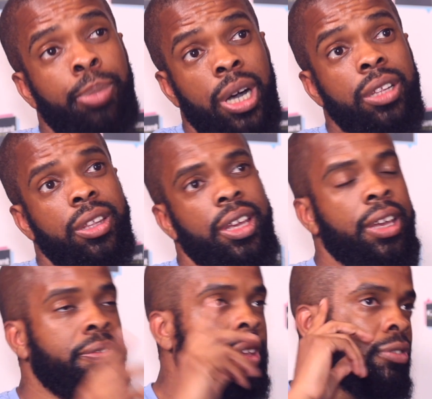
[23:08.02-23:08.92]
But
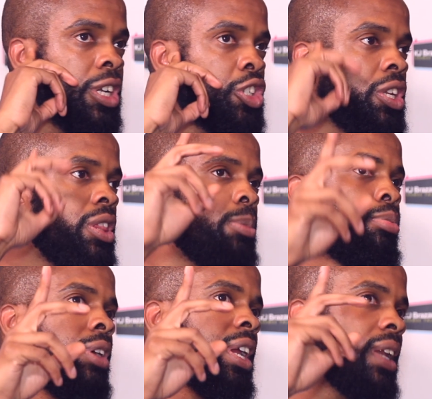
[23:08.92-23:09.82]
if the region in the
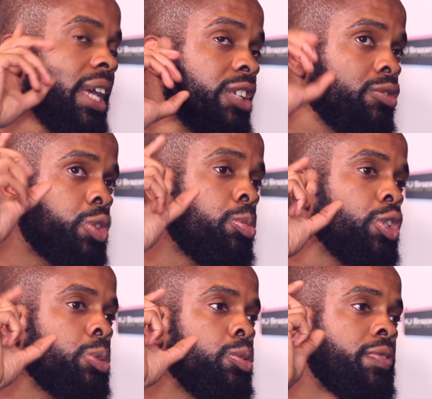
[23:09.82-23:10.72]
brain that is
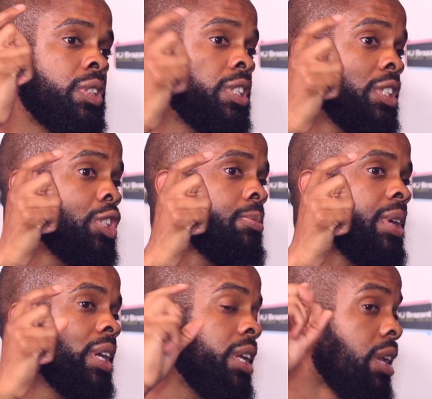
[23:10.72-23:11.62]
responsible for decision
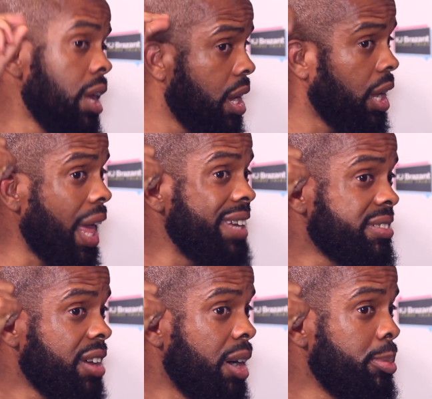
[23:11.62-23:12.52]
making
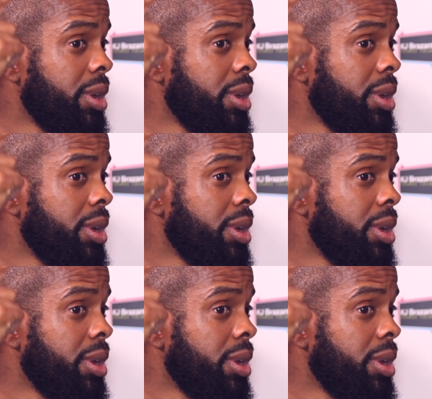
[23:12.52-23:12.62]
lights up